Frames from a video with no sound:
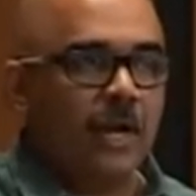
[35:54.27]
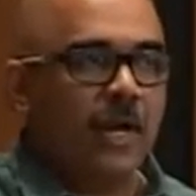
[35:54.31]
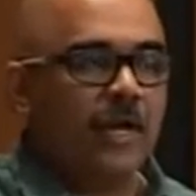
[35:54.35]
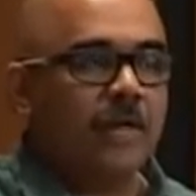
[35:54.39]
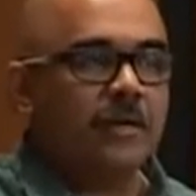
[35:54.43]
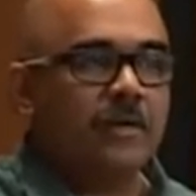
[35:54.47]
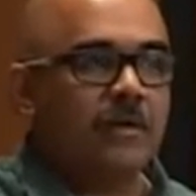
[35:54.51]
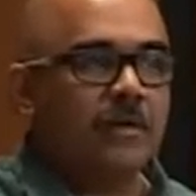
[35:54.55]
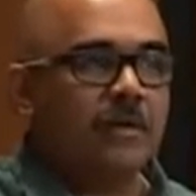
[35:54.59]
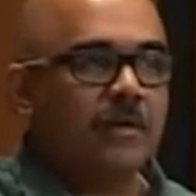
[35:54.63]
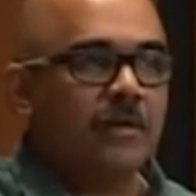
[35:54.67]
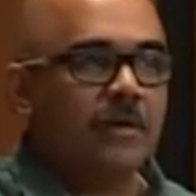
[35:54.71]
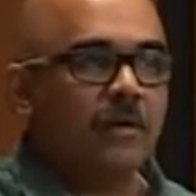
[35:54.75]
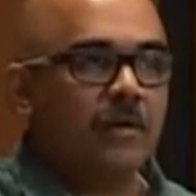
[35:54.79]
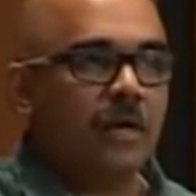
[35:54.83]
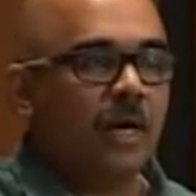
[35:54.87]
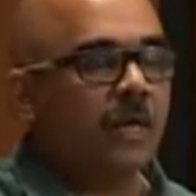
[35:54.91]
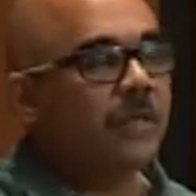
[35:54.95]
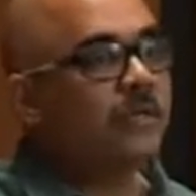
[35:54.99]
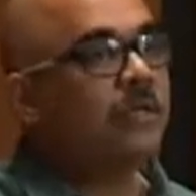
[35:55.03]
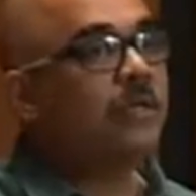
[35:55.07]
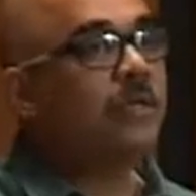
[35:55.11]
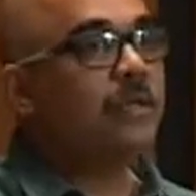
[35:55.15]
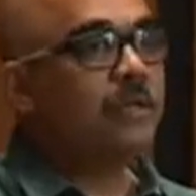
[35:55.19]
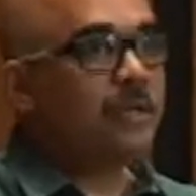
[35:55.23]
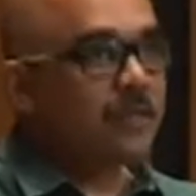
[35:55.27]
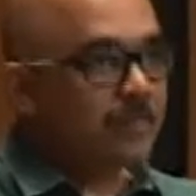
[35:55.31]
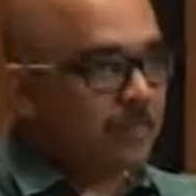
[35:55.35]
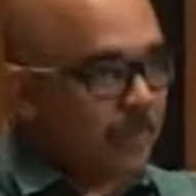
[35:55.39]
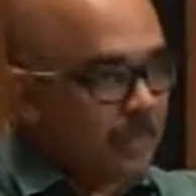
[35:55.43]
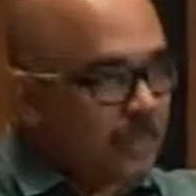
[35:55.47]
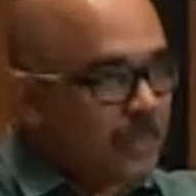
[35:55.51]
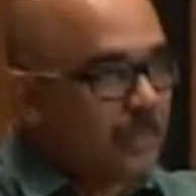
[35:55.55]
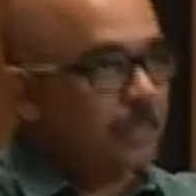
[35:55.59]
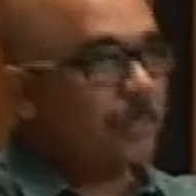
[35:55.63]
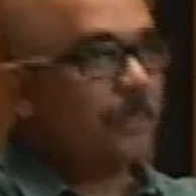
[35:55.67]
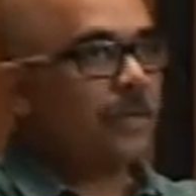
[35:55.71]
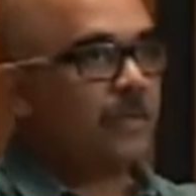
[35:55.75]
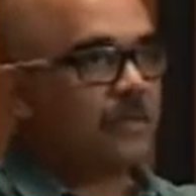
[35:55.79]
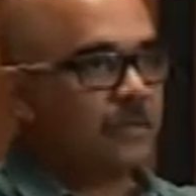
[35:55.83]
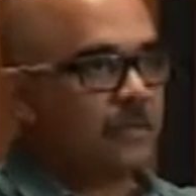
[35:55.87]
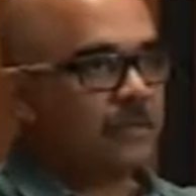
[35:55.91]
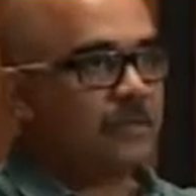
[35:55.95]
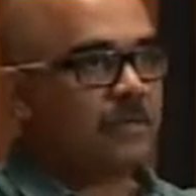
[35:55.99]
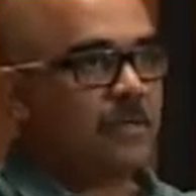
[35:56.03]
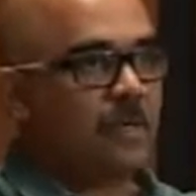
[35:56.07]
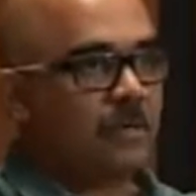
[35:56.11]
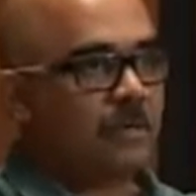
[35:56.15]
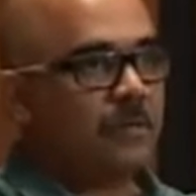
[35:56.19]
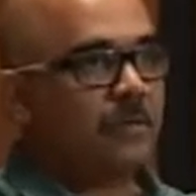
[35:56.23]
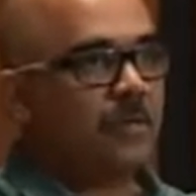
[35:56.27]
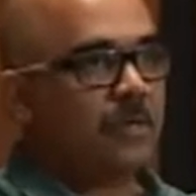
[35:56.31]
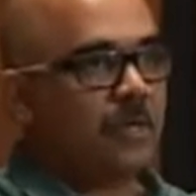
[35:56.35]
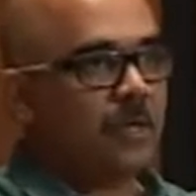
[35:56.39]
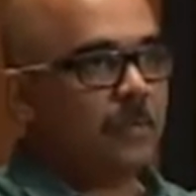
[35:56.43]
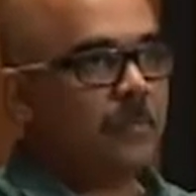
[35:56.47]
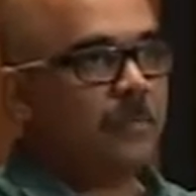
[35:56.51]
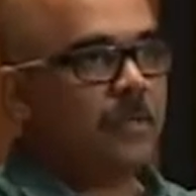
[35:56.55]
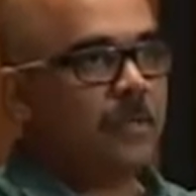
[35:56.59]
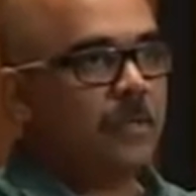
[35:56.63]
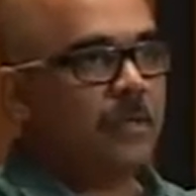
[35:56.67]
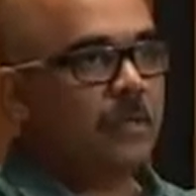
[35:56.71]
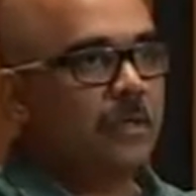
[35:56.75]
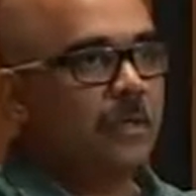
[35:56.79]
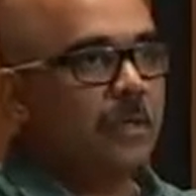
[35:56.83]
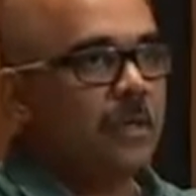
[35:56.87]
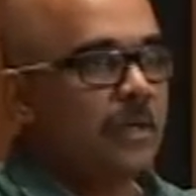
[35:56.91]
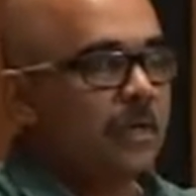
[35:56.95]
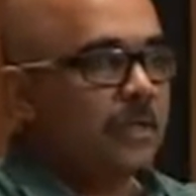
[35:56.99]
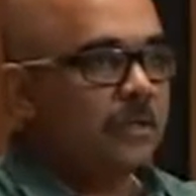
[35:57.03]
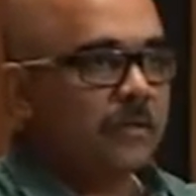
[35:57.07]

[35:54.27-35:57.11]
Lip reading: And until the multiplexes started coming,